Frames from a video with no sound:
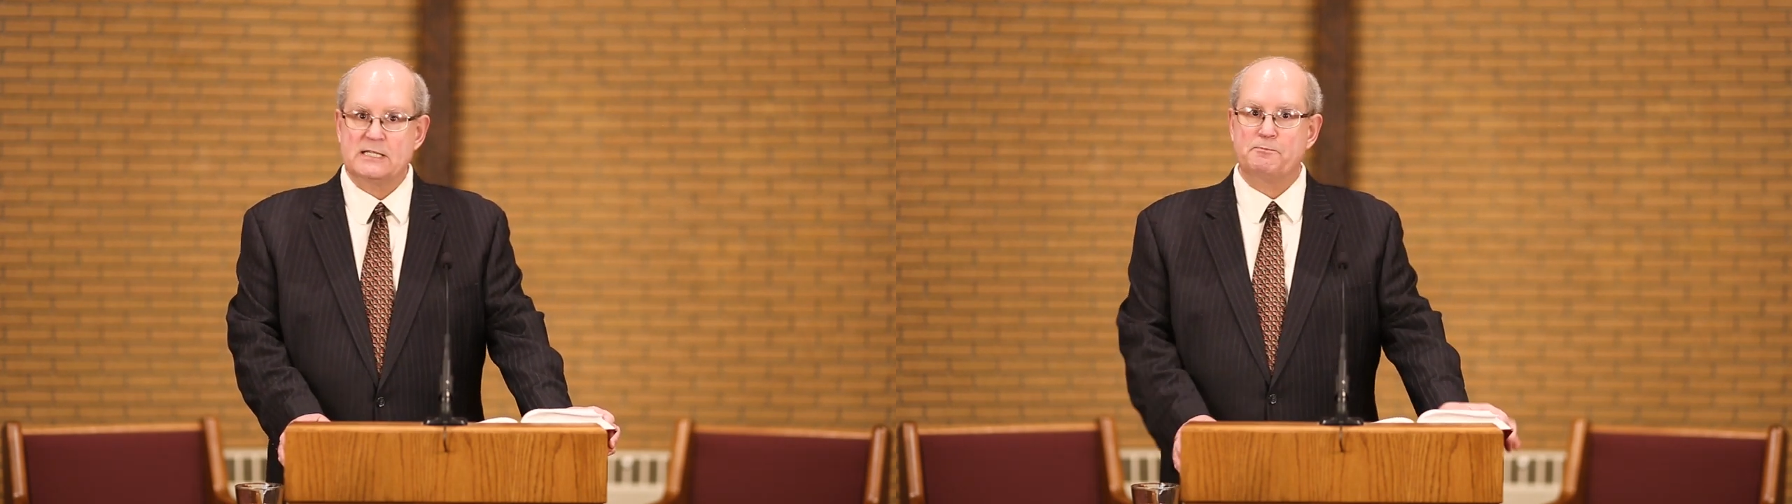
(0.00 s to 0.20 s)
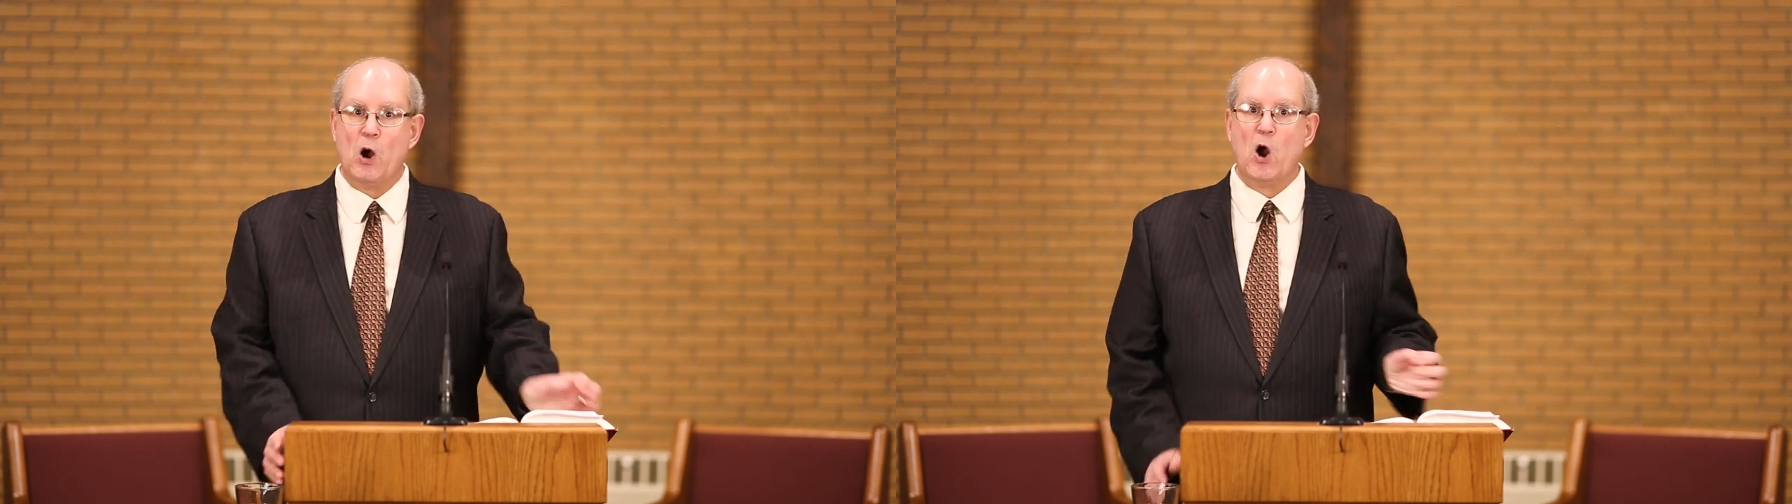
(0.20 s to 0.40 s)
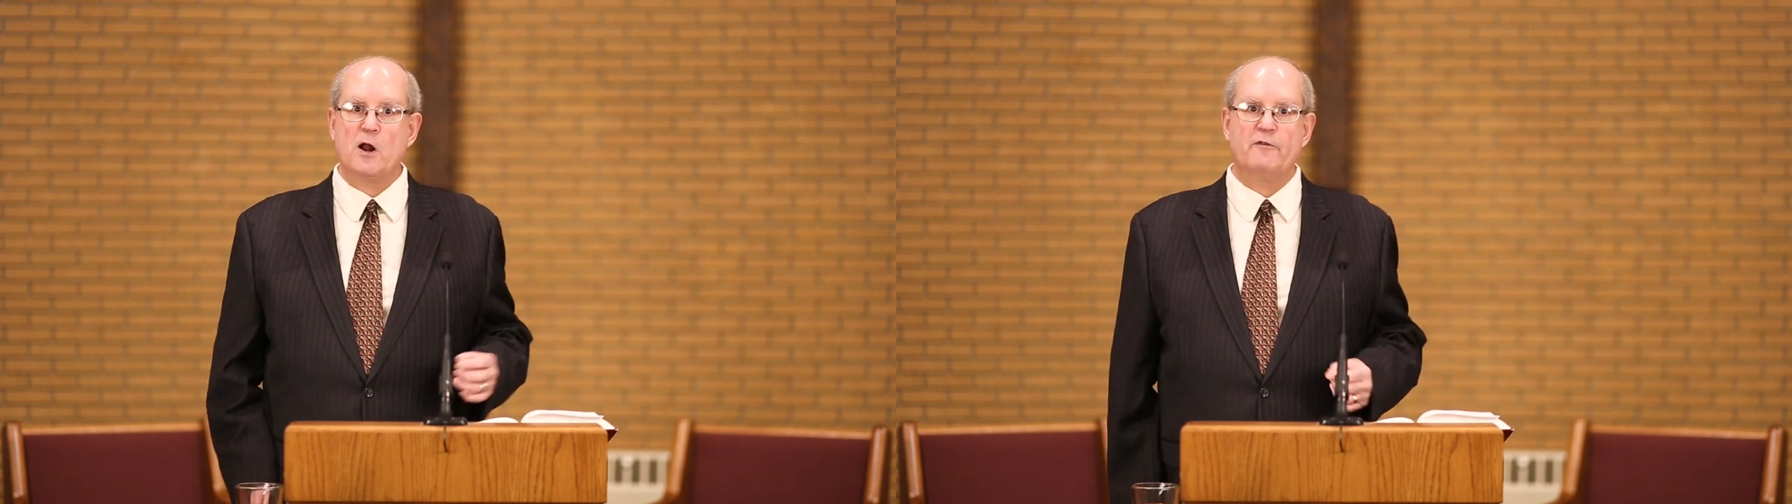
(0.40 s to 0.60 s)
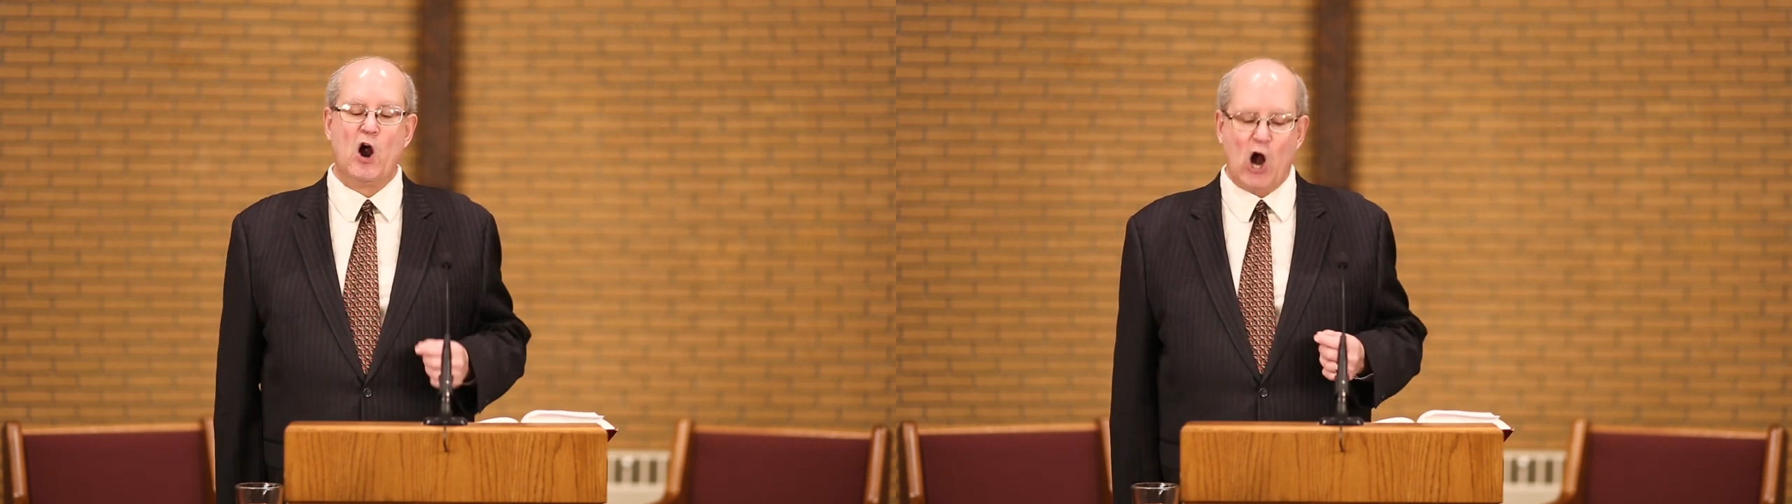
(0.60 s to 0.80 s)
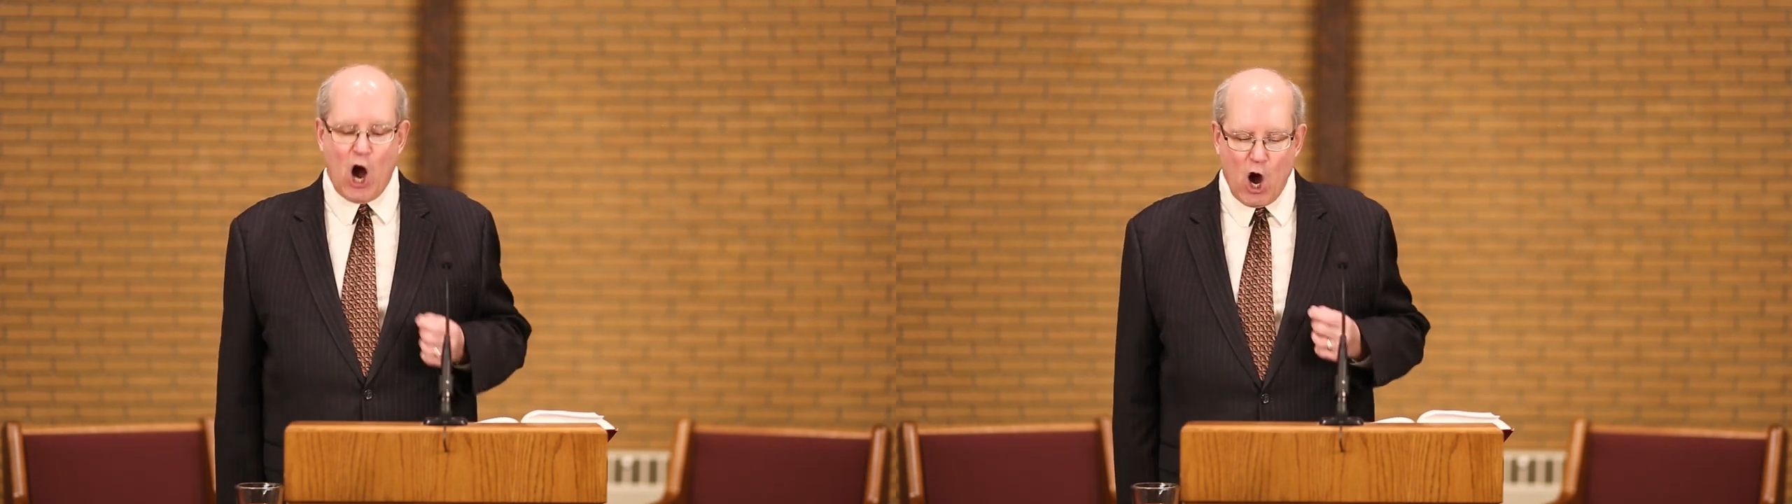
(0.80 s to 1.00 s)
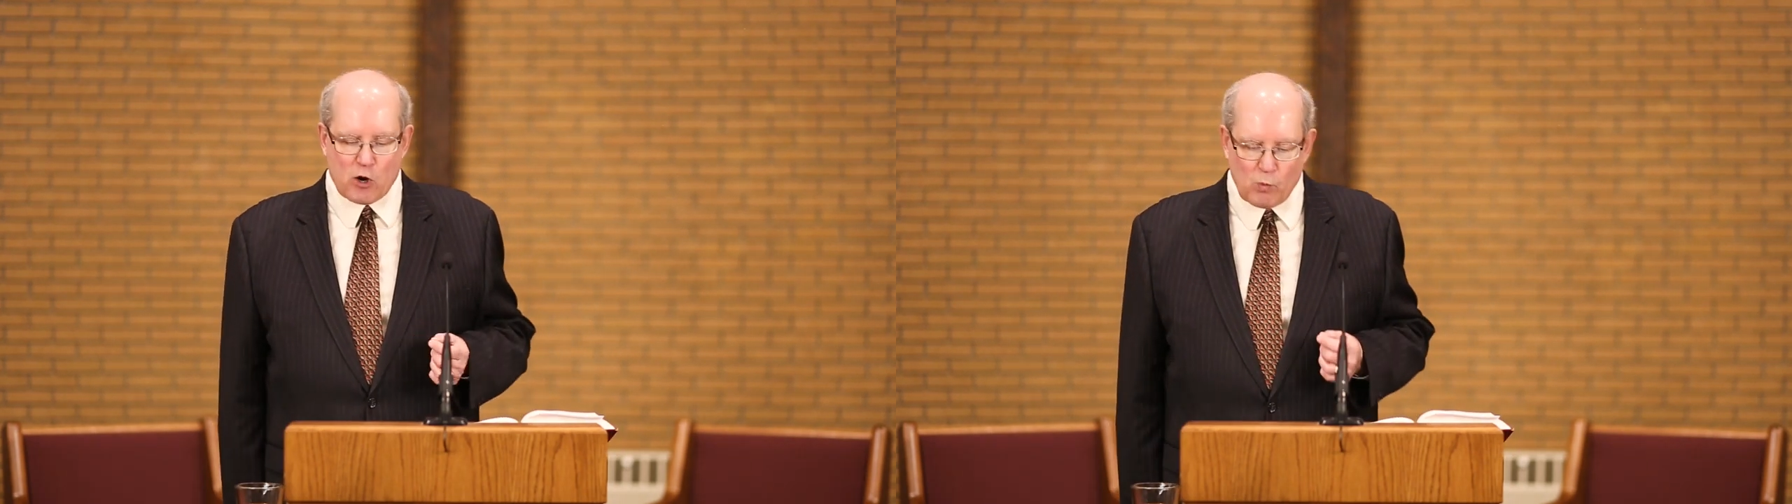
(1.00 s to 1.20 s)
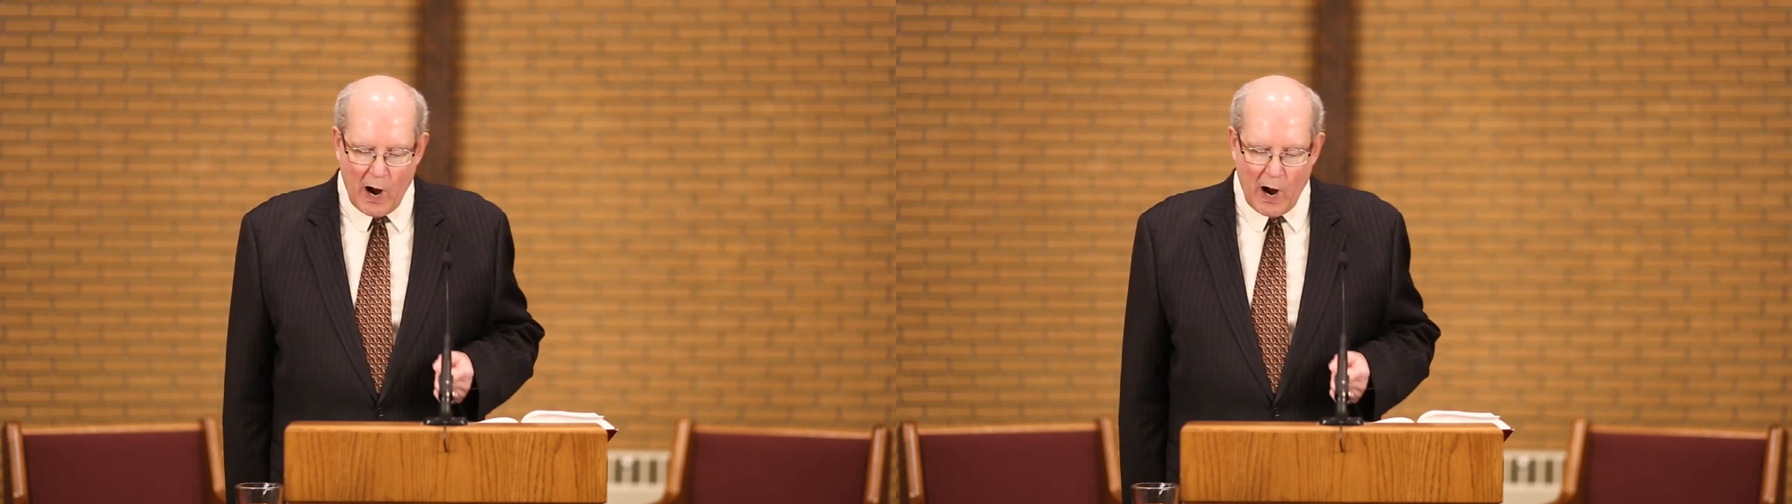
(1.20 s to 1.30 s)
it's part of our hard